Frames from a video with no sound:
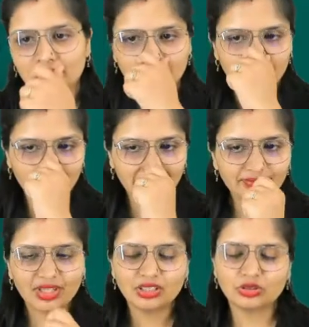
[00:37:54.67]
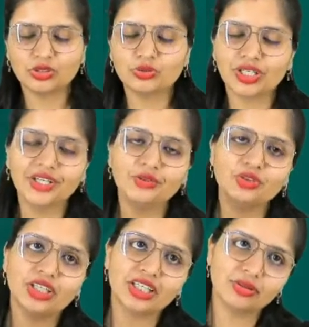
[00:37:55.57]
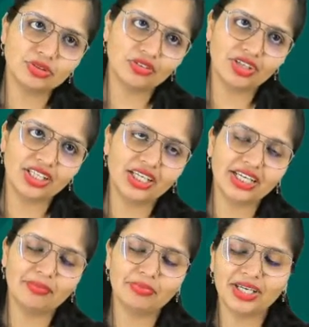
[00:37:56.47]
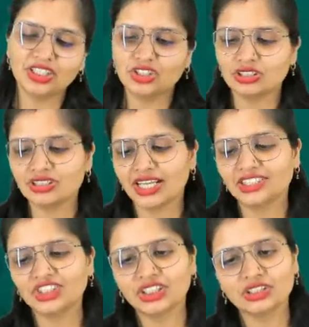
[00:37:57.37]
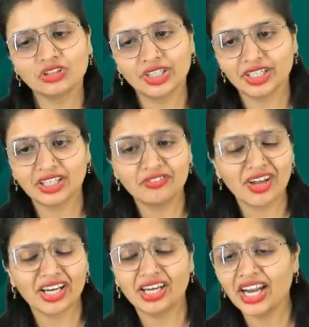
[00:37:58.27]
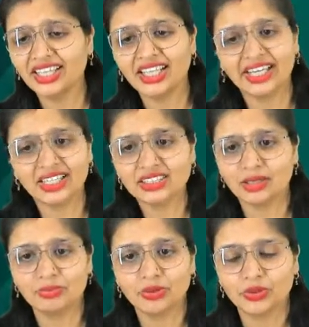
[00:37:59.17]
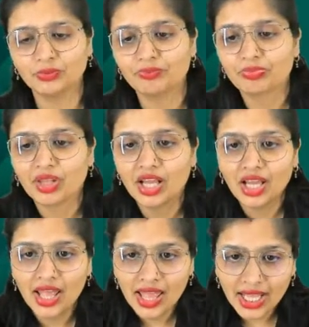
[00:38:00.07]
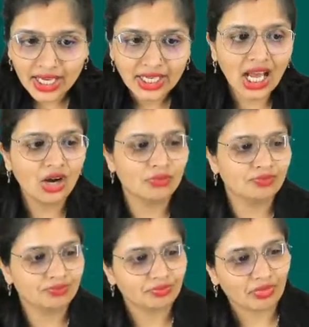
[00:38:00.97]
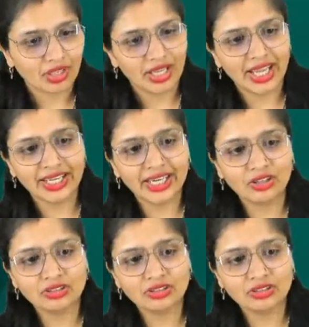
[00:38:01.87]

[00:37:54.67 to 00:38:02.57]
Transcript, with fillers: Okay, so you can use in terms of degree temperature Celsius or degree Fahrenheit, that is up to you. Now, any doubts